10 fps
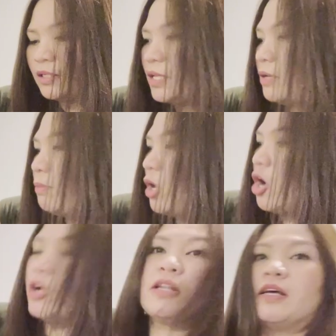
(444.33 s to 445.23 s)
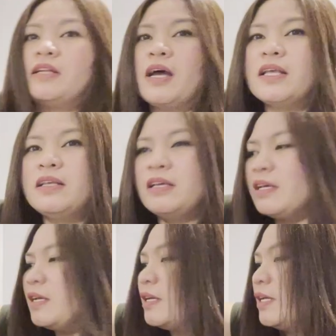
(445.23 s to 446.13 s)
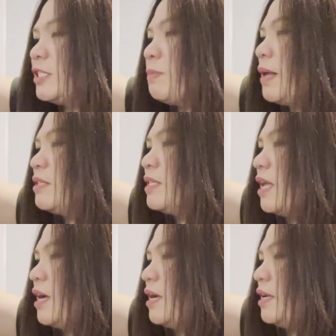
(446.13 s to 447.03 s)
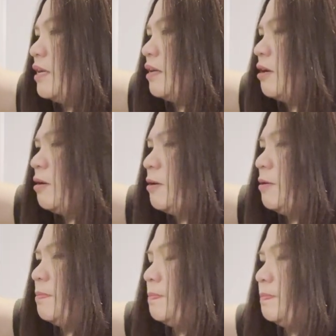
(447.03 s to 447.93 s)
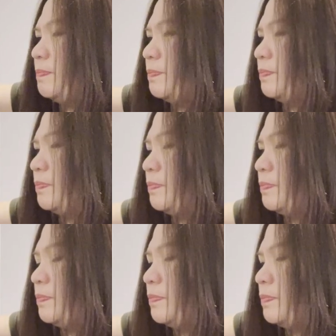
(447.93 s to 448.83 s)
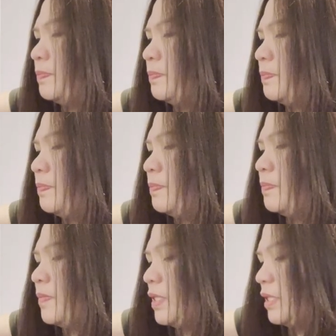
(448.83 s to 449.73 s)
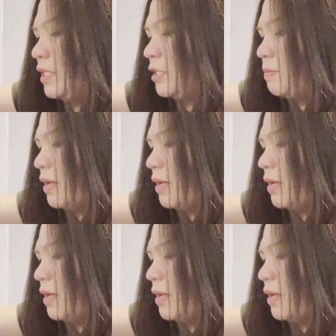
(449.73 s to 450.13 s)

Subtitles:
Like not, and it smells like, like a potato. It's